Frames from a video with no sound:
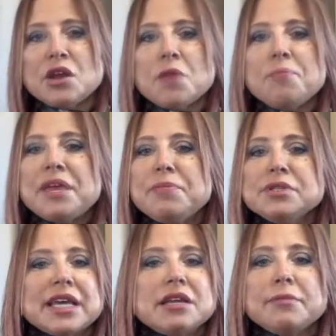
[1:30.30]

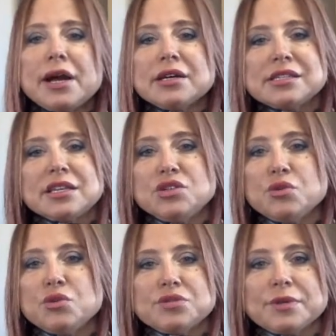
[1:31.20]
People's animosity
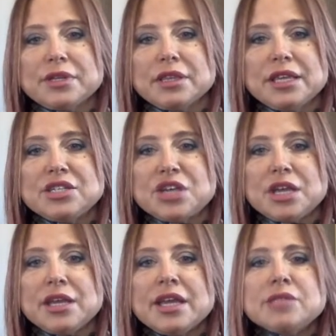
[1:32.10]
towards
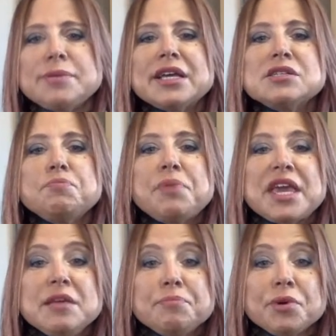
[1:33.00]
religion is because
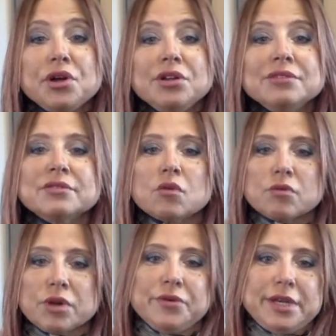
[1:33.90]
people
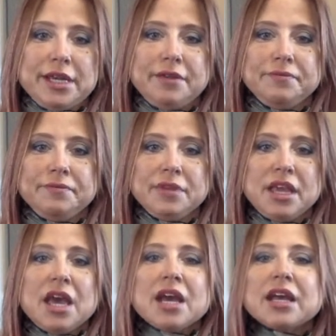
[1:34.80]
ruined it.
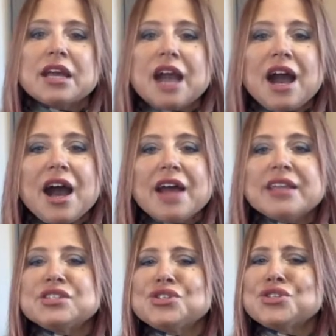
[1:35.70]

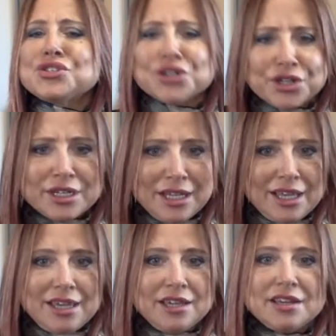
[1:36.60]
God is
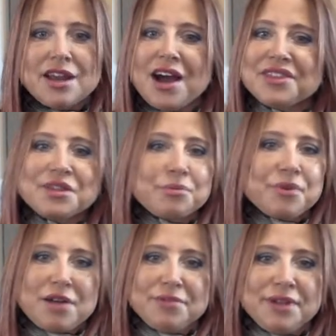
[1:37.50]
certainly not the
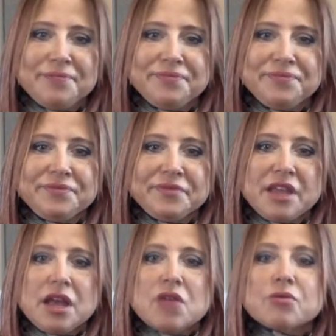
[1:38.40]
problem.
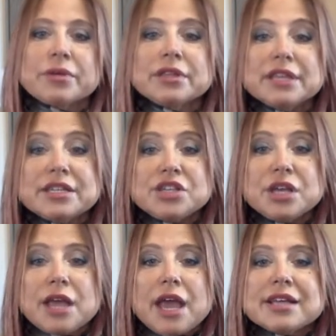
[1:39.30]

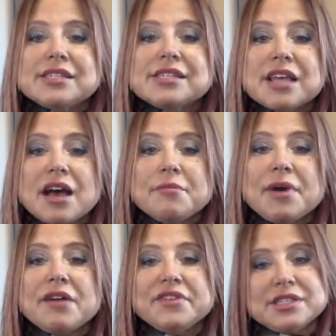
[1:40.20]
Religion and
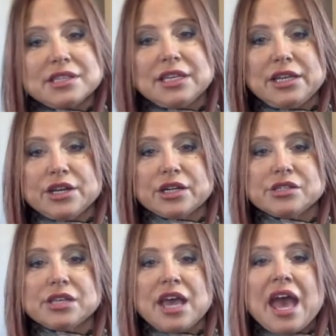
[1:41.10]
some of its
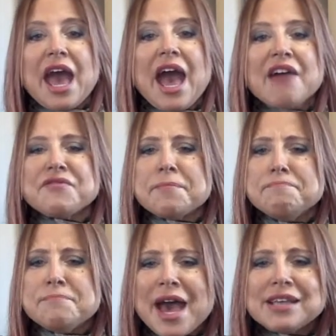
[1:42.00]
leaders have
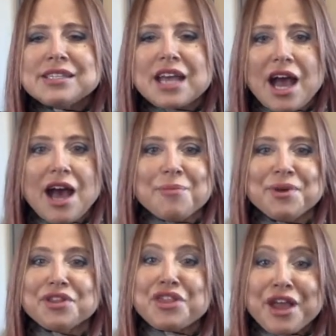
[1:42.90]
messed up
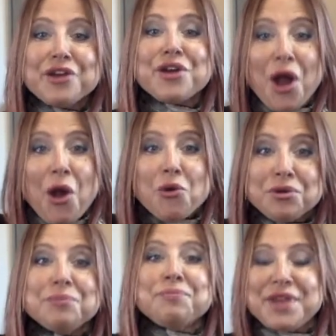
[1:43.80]
their
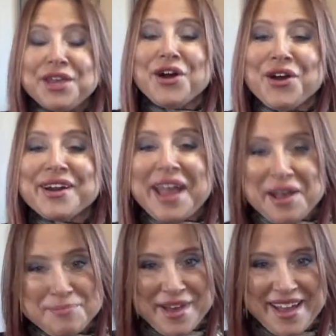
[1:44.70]
own PR
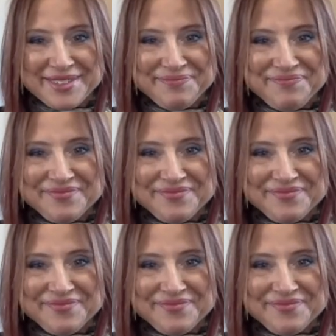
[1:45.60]
campaign.